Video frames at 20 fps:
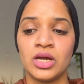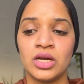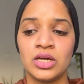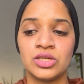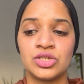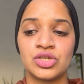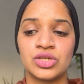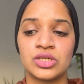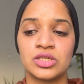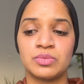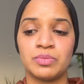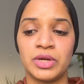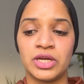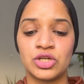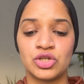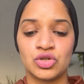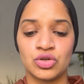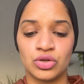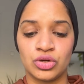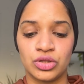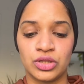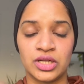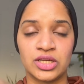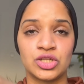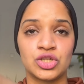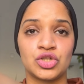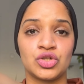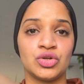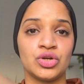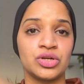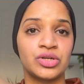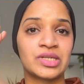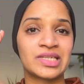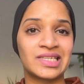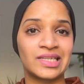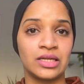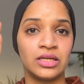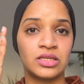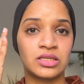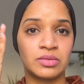Just make sure that your
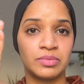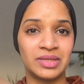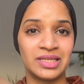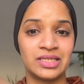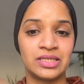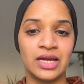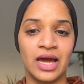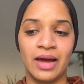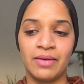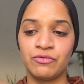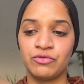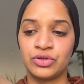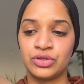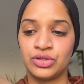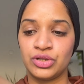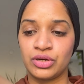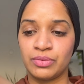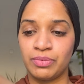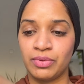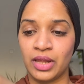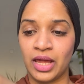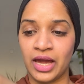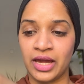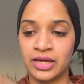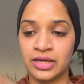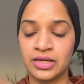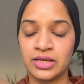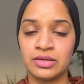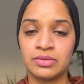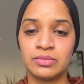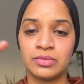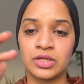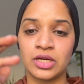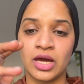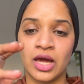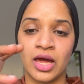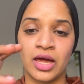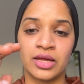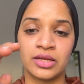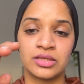skin is a bit damp when you're applying it
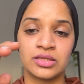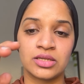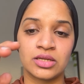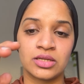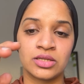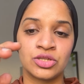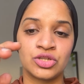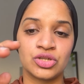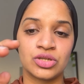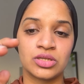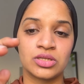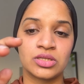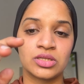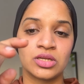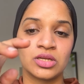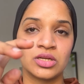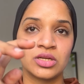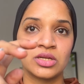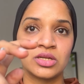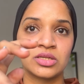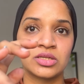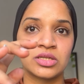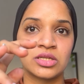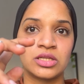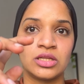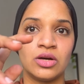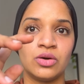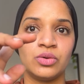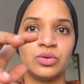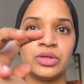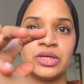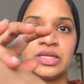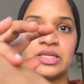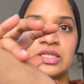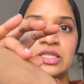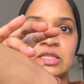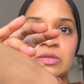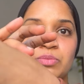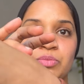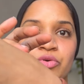and just slowly
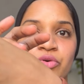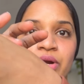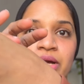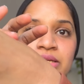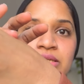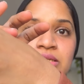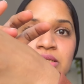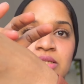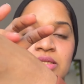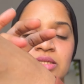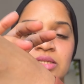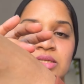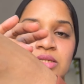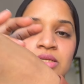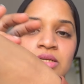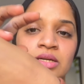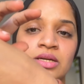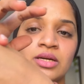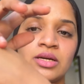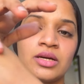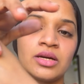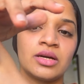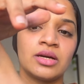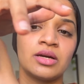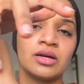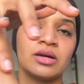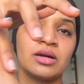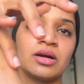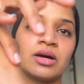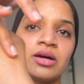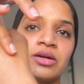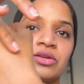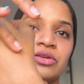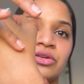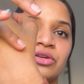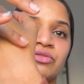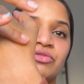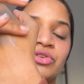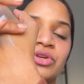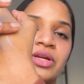spread it. I don't
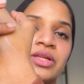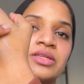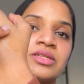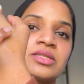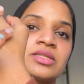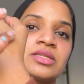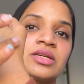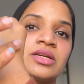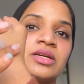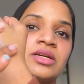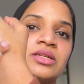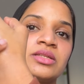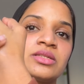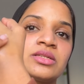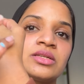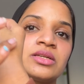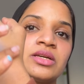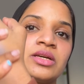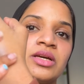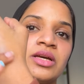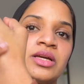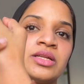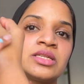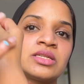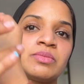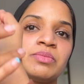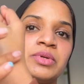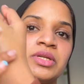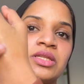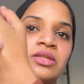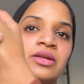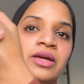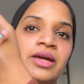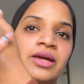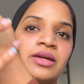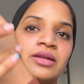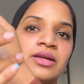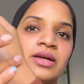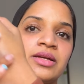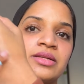know if you can see it. It's a bit
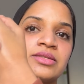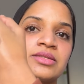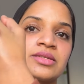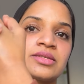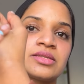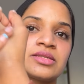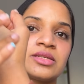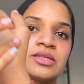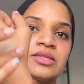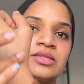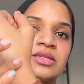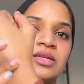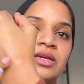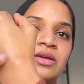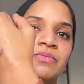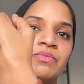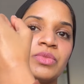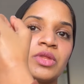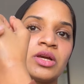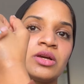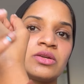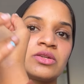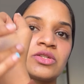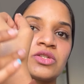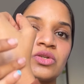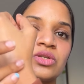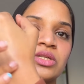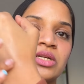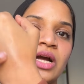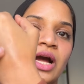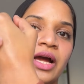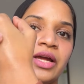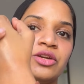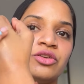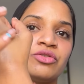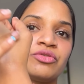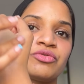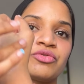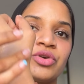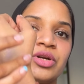thick in consistency, so it kind
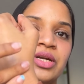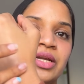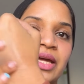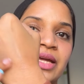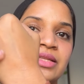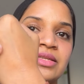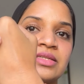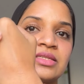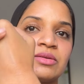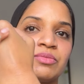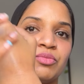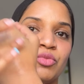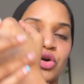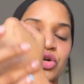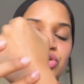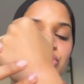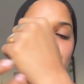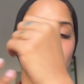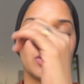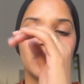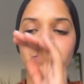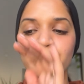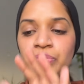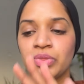of retains the moisture.